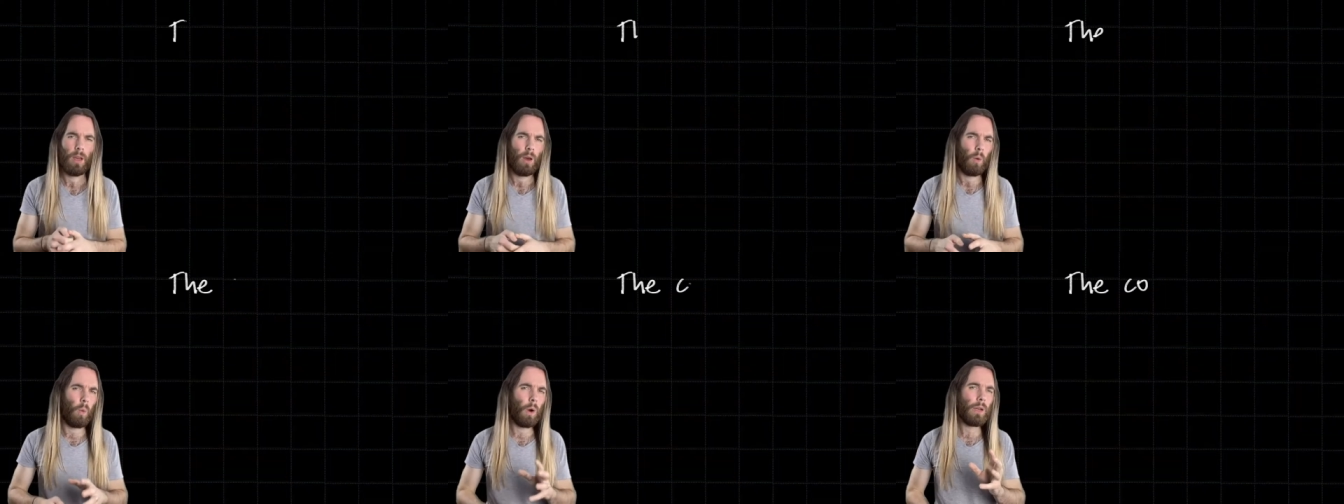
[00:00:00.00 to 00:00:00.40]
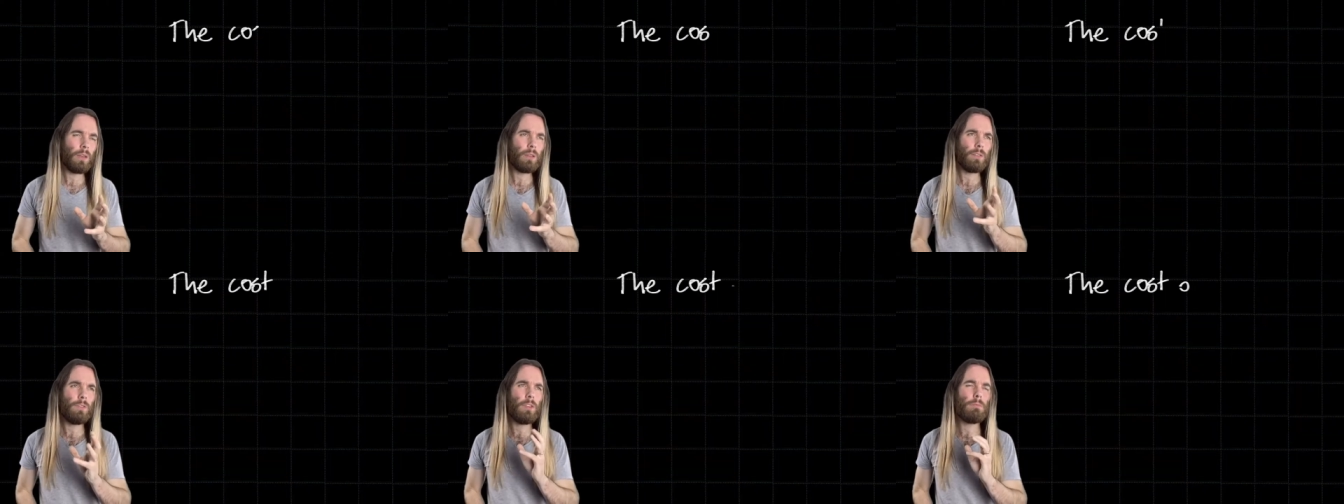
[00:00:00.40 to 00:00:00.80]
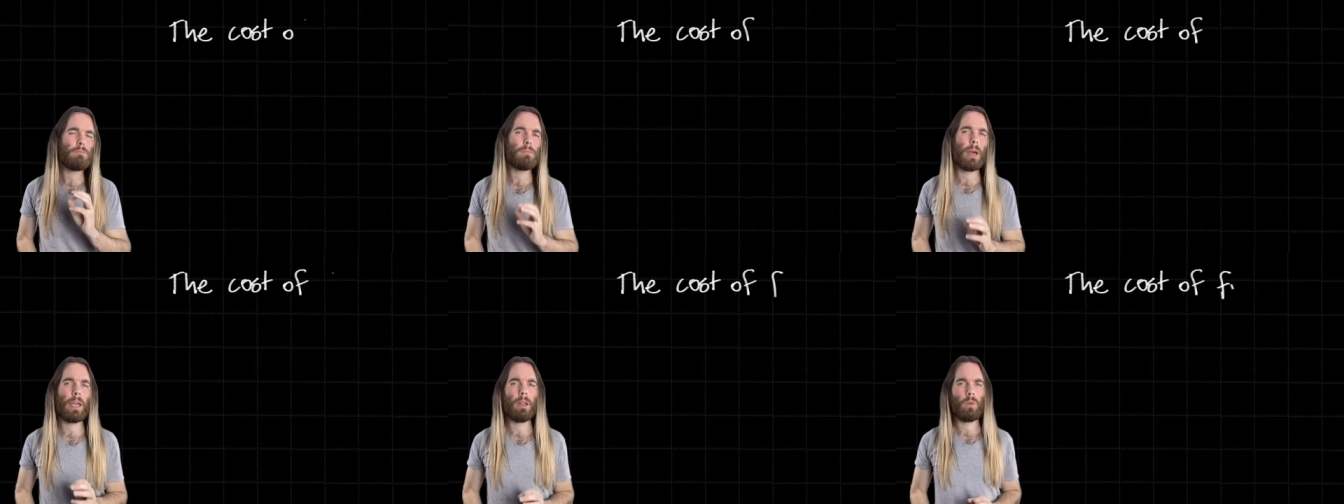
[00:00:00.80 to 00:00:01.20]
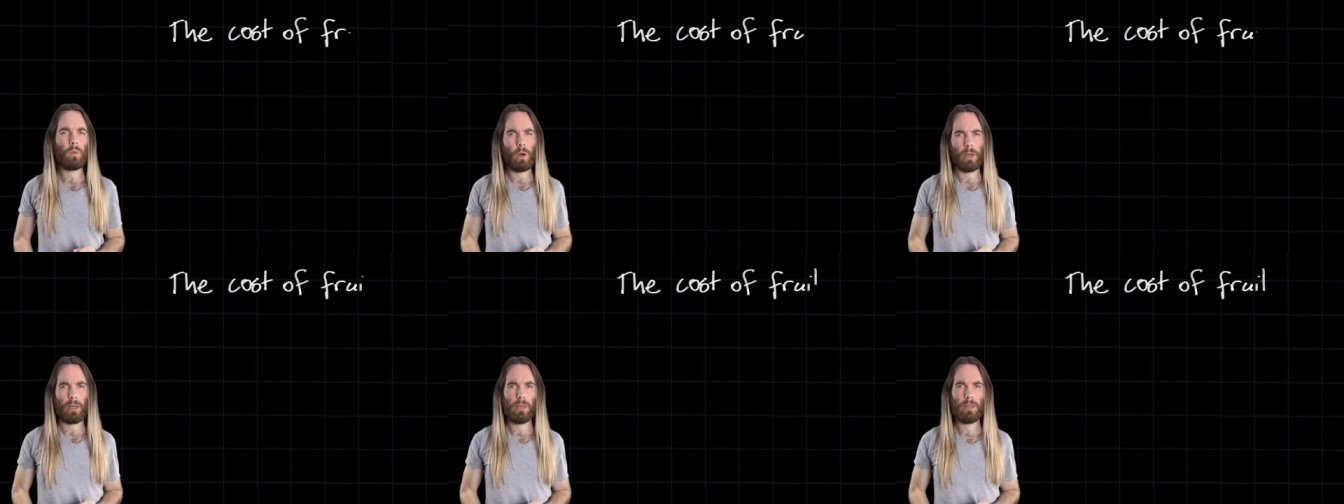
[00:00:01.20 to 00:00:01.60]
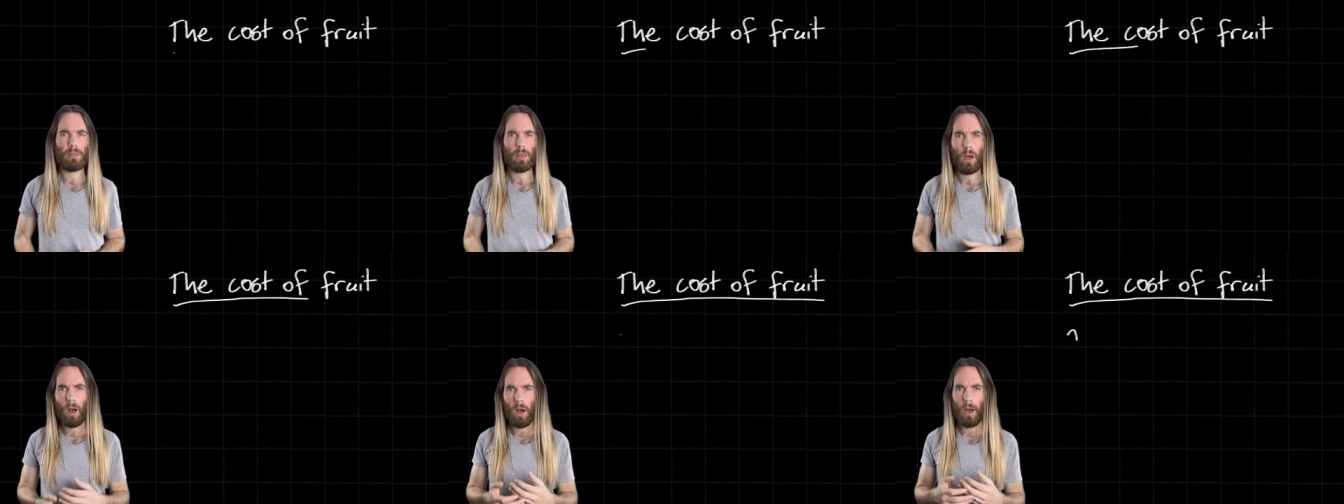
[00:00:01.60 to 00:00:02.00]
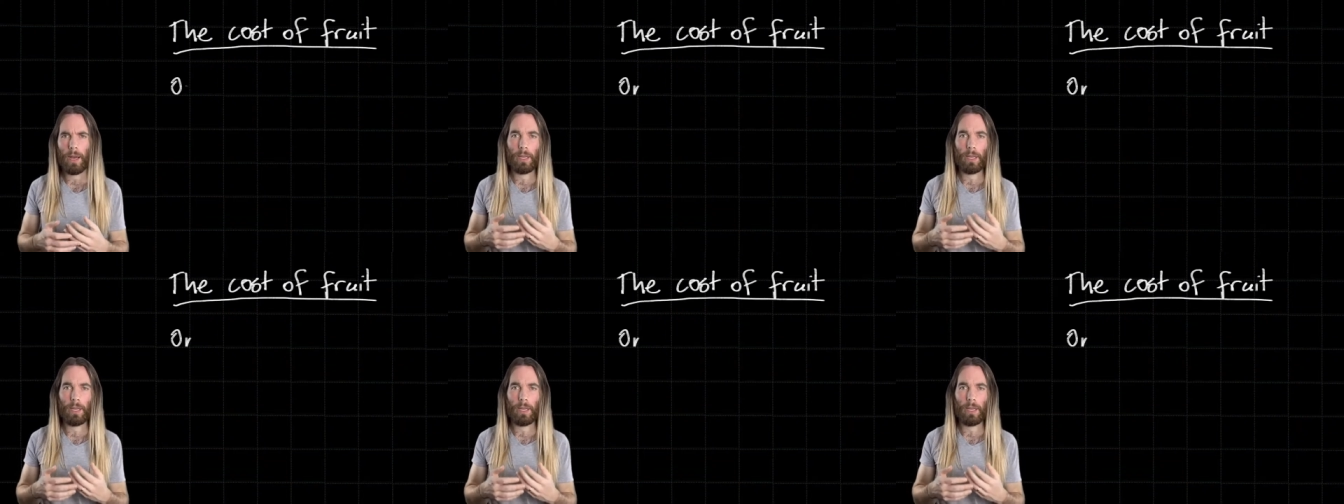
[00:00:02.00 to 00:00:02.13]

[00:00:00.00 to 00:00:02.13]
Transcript: One of the main ways I